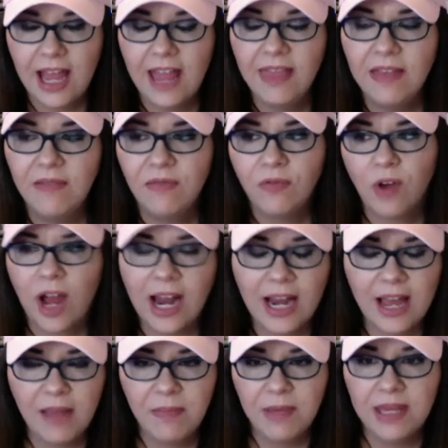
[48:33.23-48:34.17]
and then
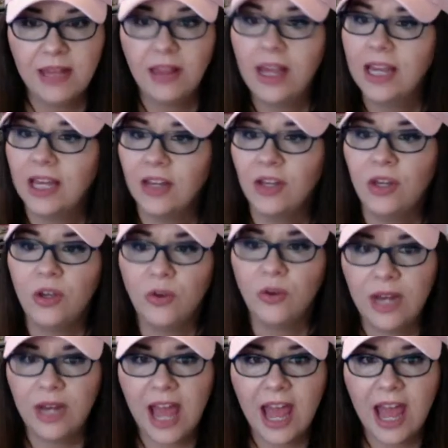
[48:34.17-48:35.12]
Friday be like a
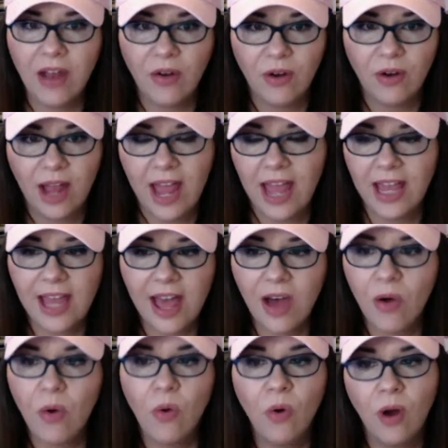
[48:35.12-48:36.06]
Q&A or a
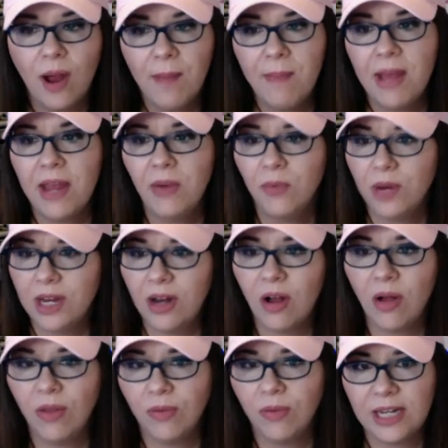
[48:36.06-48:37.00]
hangout, or I might read
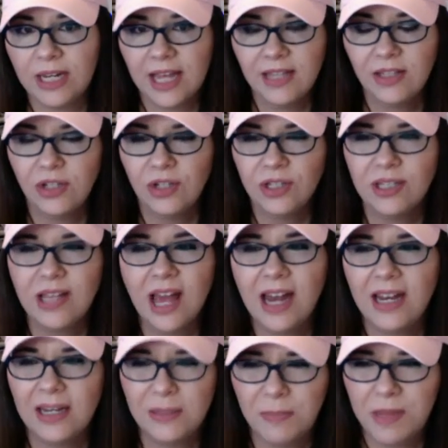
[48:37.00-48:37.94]
all 3 days. It just
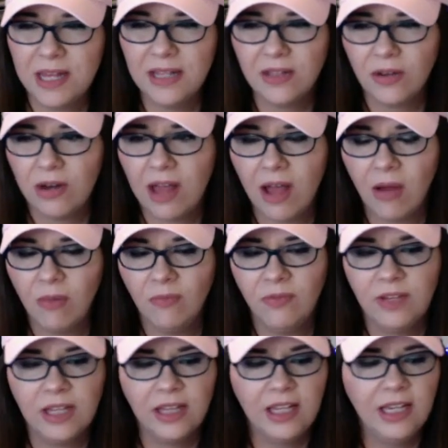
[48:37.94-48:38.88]
kind of depends on how I'm
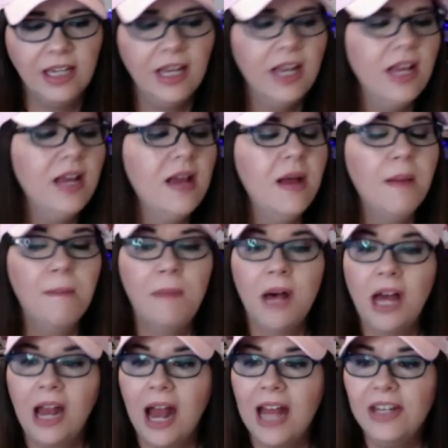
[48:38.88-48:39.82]
feeling.
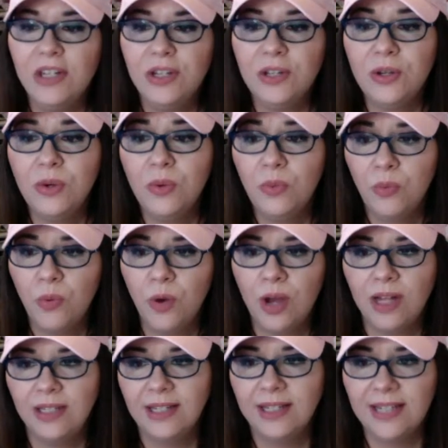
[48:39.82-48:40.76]
But I do
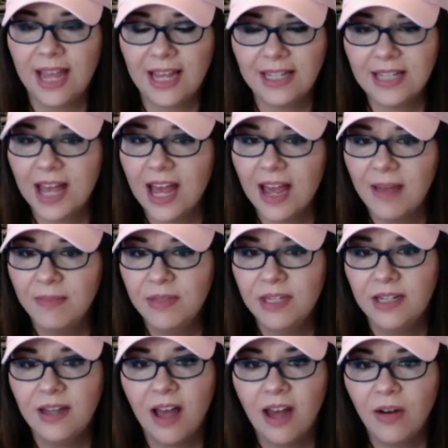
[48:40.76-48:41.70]
want to take time
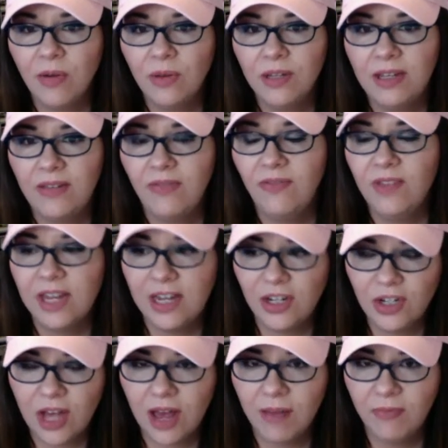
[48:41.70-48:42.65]
to not only
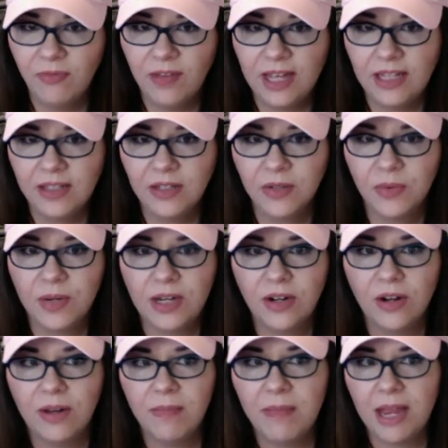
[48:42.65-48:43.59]
finish up Fate
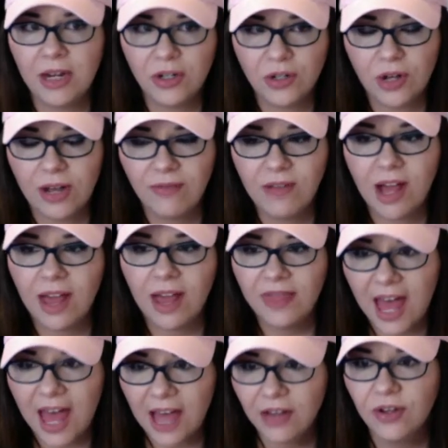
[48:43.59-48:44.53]
Surrender and make sure I've got
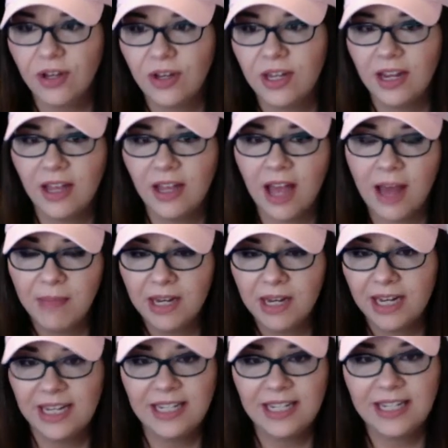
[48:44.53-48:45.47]
that good, I'm going
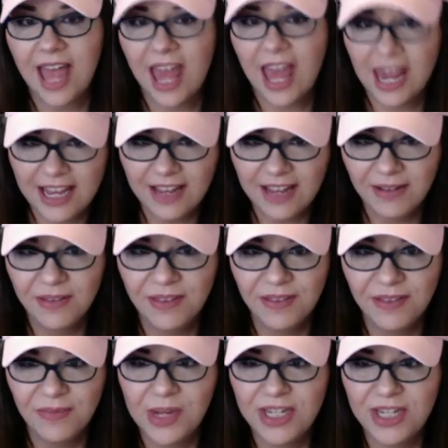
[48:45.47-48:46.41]
to need to edit
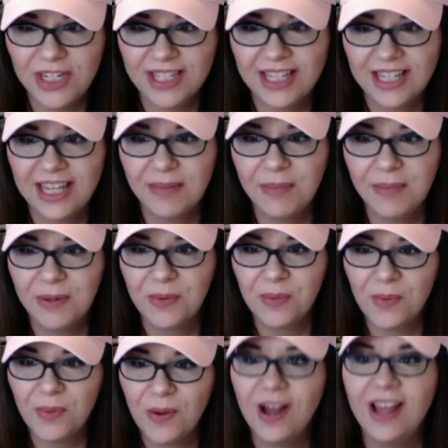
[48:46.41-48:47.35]
Witch's Key book
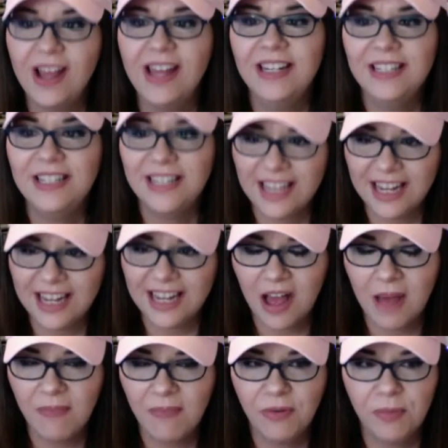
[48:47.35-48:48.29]
one to get it
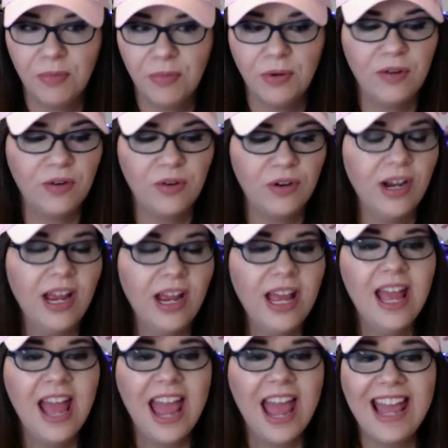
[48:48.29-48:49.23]
up for pre-order.
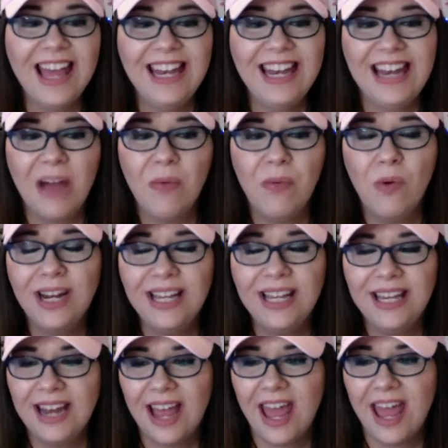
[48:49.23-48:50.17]
And I want to
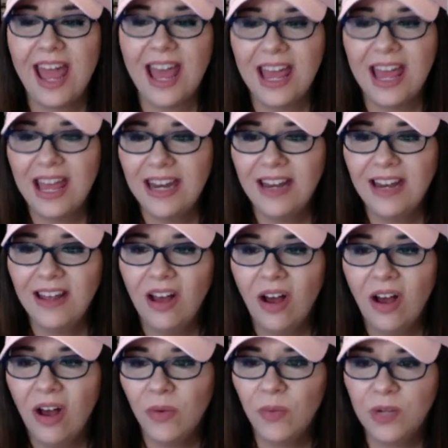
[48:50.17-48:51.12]
get ahead
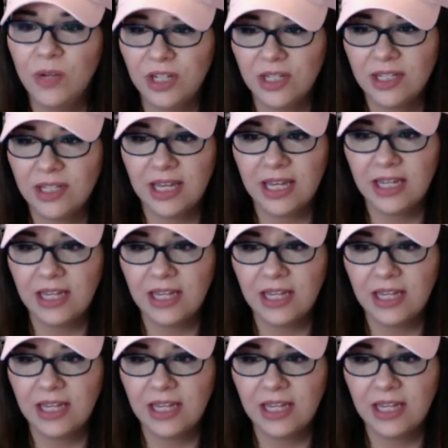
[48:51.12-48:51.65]
on Witch's Key